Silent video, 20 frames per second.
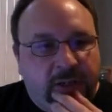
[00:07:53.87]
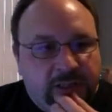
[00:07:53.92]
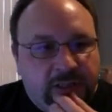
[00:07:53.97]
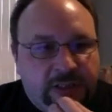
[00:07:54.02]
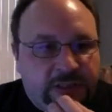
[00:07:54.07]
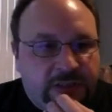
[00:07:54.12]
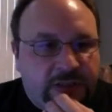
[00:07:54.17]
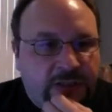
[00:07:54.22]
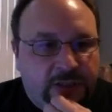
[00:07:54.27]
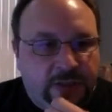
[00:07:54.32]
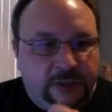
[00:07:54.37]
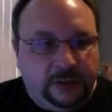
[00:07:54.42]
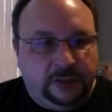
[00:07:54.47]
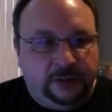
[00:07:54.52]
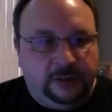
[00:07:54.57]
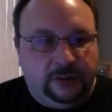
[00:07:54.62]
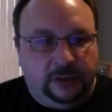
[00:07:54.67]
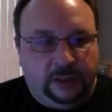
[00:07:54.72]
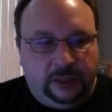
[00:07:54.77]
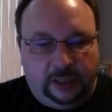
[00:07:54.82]

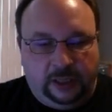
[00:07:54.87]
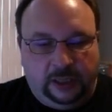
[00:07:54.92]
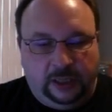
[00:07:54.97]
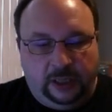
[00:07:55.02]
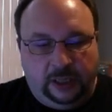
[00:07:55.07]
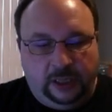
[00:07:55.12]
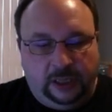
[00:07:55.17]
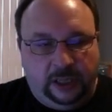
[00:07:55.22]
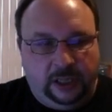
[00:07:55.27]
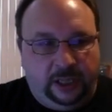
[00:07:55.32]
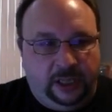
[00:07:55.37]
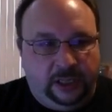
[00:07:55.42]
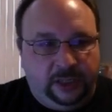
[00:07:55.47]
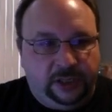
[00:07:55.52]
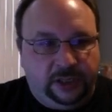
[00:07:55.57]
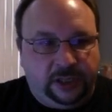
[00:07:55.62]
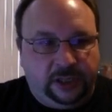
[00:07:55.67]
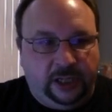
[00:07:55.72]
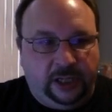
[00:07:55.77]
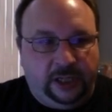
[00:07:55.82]
So, and
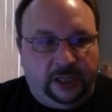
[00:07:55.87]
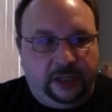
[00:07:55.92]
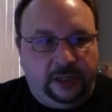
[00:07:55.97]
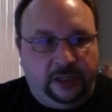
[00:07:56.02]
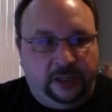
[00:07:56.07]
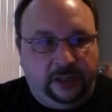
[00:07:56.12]
just like